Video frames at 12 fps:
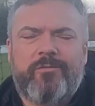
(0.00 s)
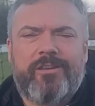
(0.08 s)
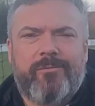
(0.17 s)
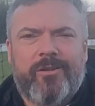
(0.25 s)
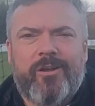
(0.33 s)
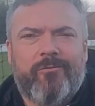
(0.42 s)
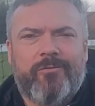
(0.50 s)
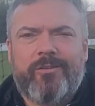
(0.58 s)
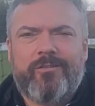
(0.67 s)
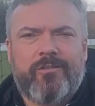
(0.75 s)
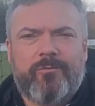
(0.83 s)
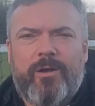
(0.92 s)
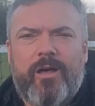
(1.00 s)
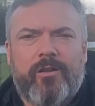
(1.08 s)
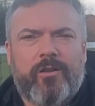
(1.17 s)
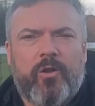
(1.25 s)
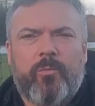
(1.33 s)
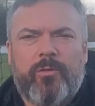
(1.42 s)
lifted him in confidence as well.
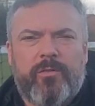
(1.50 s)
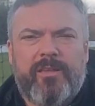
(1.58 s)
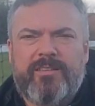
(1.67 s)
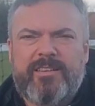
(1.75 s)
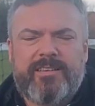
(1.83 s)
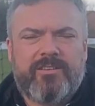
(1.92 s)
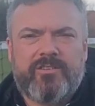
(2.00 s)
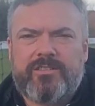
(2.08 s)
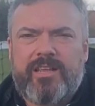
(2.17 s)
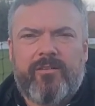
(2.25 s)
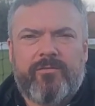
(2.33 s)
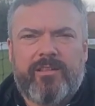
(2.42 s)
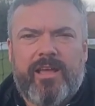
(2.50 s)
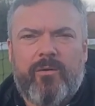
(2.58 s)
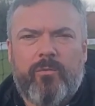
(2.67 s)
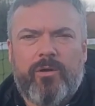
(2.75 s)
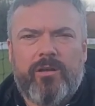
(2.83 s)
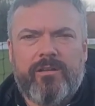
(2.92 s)
And a couple of things he did just after
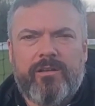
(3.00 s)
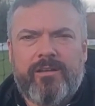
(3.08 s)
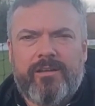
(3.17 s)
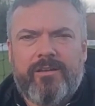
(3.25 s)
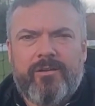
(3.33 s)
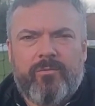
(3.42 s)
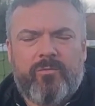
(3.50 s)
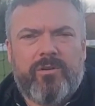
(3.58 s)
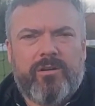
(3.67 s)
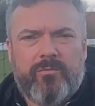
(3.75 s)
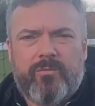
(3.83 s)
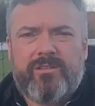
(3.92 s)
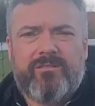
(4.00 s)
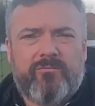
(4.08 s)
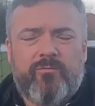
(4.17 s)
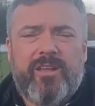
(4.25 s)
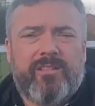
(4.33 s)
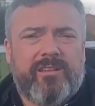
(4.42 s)
that were
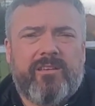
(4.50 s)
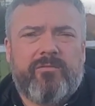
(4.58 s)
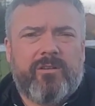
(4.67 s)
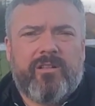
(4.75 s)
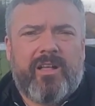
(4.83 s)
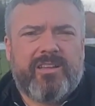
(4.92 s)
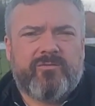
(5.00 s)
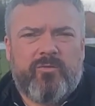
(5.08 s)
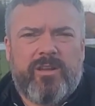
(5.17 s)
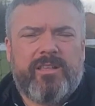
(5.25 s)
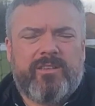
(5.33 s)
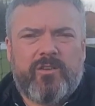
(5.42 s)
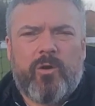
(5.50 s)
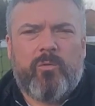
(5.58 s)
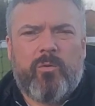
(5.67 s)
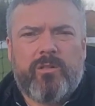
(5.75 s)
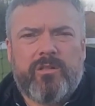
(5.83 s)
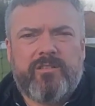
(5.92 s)
really different class, really top
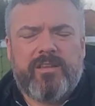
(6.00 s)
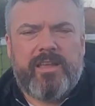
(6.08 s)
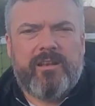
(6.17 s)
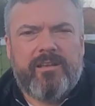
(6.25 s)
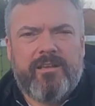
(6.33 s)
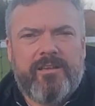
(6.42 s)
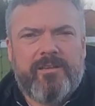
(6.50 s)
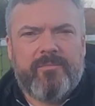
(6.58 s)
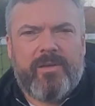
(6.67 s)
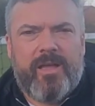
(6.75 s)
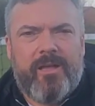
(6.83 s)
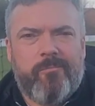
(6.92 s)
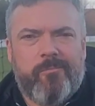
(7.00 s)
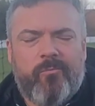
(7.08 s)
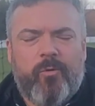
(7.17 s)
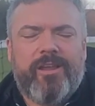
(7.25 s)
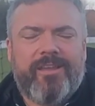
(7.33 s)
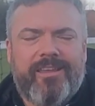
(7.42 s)
quality. And
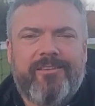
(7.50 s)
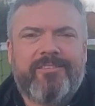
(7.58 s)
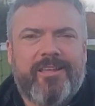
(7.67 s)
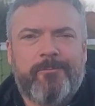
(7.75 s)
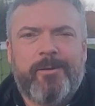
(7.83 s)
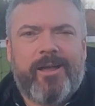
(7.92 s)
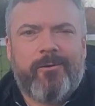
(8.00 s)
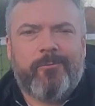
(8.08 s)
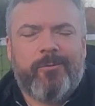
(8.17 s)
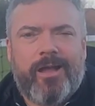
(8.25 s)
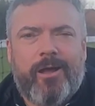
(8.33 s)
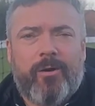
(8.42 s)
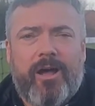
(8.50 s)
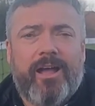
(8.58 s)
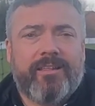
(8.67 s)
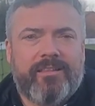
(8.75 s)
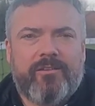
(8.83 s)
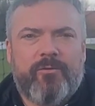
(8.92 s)
Wigan keep telling me how
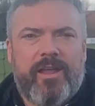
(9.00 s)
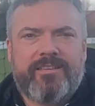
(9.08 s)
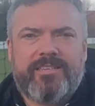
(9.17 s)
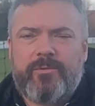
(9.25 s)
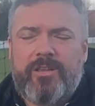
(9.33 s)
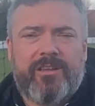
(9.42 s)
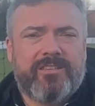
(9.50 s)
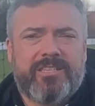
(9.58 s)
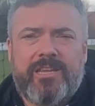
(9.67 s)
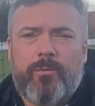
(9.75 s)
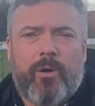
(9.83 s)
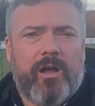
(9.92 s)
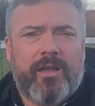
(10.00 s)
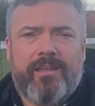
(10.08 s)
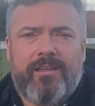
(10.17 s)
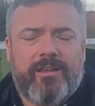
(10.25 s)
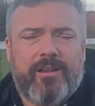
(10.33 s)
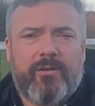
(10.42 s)
highly they rate him, and you can see why.
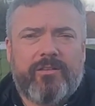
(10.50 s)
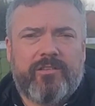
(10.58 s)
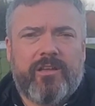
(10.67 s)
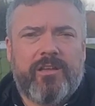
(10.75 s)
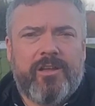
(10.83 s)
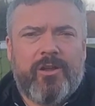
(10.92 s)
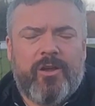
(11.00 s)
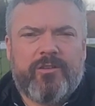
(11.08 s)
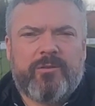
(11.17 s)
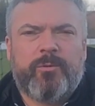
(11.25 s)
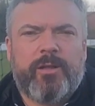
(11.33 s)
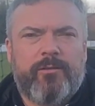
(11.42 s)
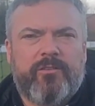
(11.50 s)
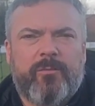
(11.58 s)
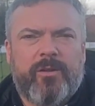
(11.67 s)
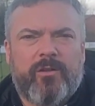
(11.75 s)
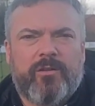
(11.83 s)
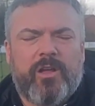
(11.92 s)
As a player who's
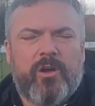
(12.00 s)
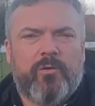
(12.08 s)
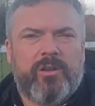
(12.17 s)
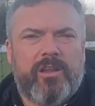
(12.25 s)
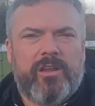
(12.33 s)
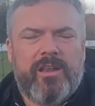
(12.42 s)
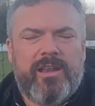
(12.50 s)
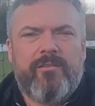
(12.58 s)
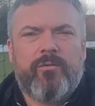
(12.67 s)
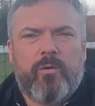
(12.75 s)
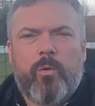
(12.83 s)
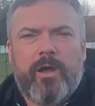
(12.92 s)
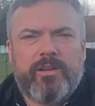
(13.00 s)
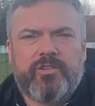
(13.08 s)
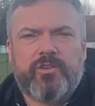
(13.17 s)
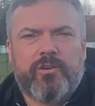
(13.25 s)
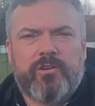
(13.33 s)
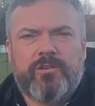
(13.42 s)
coming on loan, you're never quite
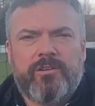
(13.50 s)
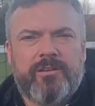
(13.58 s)
sure.